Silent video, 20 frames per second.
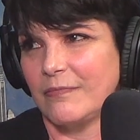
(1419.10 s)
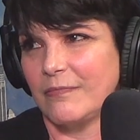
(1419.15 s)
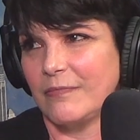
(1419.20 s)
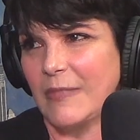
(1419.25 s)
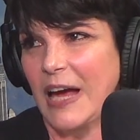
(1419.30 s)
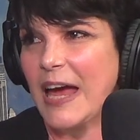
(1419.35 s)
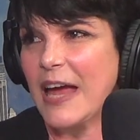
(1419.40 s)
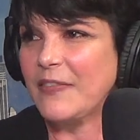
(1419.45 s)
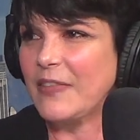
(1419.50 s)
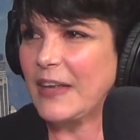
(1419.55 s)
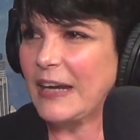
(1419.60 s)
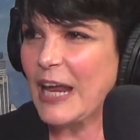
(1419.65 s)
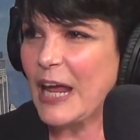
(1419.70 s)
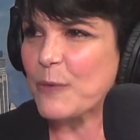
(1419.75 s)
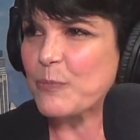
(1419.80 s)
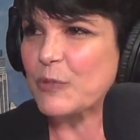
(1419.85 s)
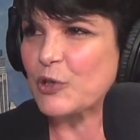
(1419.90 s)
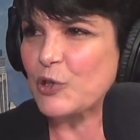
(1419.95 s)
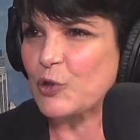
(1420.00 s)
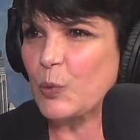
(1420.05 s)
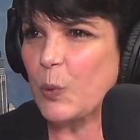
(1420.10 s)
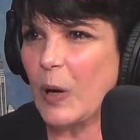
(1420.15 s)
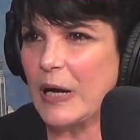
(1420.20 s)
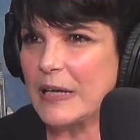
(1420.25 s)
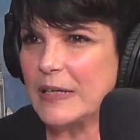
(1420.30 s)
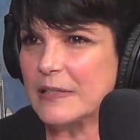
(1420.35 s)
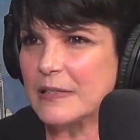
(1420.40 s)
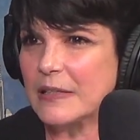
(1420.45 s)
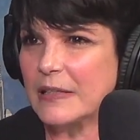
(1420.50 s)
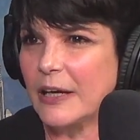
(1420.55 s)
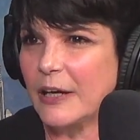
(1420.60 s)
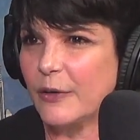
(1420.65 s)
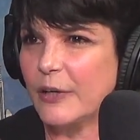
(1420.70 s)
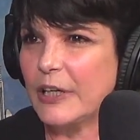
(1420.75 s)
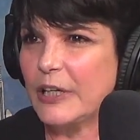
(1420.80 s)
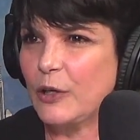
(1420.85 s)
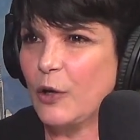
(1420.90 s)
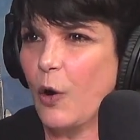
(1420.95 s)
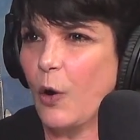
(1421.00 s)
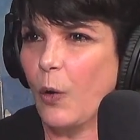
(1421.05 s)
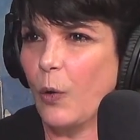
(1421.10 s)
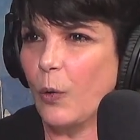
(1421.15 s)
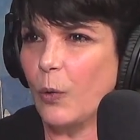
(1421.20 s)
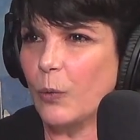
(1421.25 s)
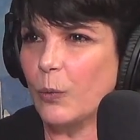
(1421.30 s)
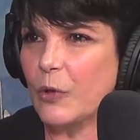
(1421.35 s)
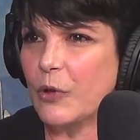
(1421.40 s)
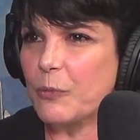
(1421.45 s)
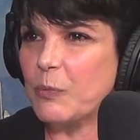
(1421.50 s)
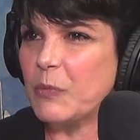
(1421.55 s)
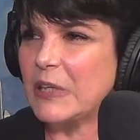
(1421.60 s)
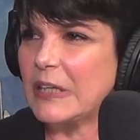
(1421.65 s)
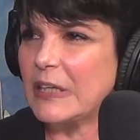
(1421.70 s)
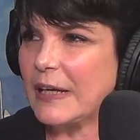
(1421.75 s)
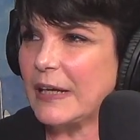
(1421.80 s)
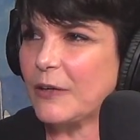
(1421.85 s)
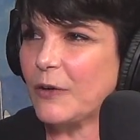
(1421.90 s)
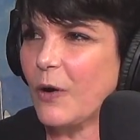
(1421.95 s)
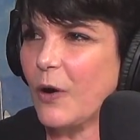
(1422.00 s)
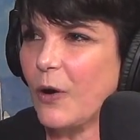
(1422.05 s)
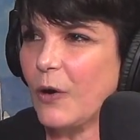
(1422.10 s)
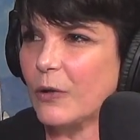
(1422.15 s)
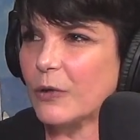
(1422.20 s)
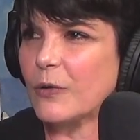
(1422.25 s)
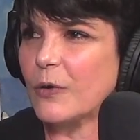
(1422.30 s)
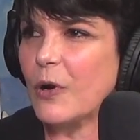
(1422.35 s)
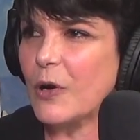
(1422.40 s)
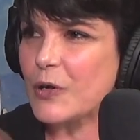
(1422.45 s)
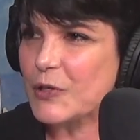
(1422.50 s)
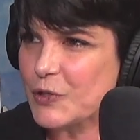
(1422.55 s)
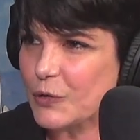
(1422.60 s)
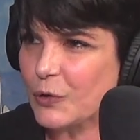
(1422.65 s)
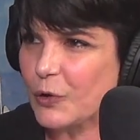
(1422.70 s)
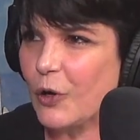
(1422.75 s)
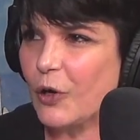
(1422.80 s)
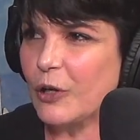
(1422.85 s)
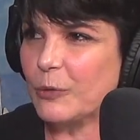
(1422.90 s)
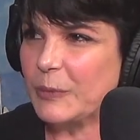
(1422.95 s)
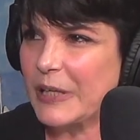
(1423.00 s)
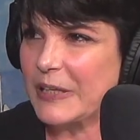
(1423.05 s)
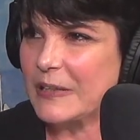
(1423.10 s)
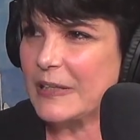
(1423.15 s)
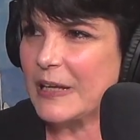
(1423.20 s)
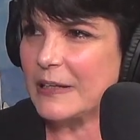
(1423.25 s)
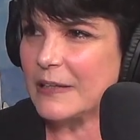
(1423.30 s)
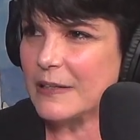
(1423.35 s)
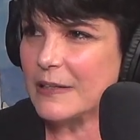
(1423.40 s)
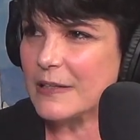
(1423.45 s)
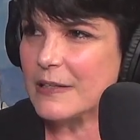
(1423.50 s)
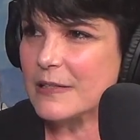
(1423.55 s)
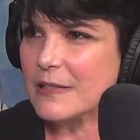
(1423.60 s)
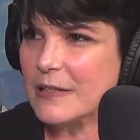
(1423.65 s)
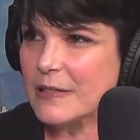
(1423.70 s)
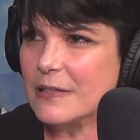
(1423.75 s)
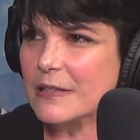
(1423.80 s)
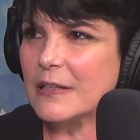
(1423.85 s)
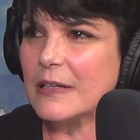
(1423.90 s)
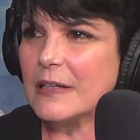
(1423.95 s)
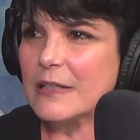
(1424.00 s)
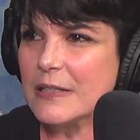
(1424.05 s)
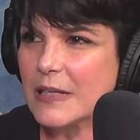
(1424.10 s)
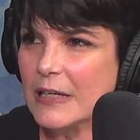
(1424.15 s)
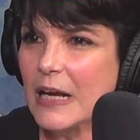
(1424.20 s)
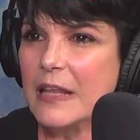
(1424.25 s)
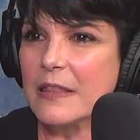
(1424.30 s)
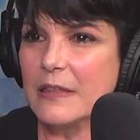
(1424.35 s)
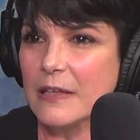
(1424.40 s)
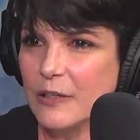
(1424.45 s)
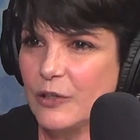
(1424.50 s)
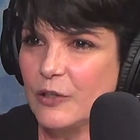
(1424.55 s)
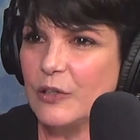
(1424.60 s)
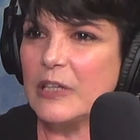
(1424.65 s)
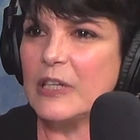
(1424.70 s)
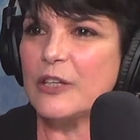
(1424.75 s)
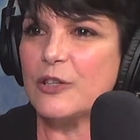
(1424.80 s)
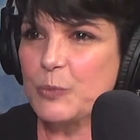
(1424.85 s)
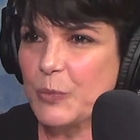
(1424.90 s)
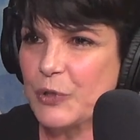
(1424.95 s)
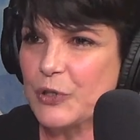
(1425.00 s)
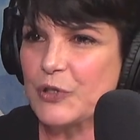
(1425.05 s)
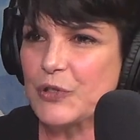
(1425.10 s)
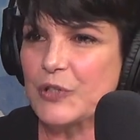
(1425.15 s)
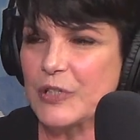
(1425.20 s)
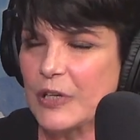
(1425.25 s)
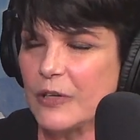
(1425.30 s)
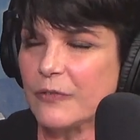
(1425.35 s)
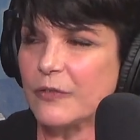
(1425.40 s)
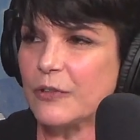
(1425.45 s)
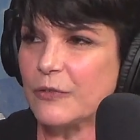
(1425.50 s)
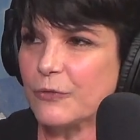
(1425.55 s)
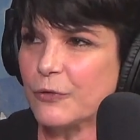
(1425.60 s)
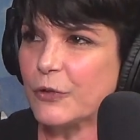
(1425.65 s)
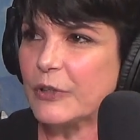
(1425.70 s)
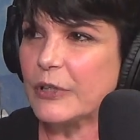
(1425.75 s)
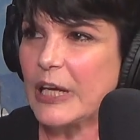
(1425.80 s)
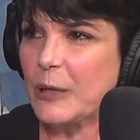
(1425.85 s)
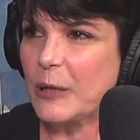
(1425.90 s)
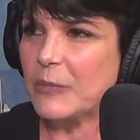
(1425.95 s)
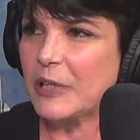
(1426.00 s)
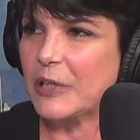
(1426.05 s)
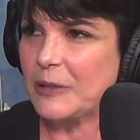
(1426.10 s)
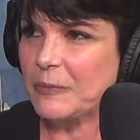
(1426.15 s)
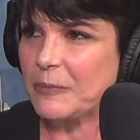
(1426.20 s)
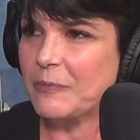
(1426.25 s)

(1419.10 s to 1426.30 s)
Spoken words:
I had that happen twice. Gary Cole with Midnight Caller also called me at the end of the season and said, I think you need to put yourself in for an Emmy.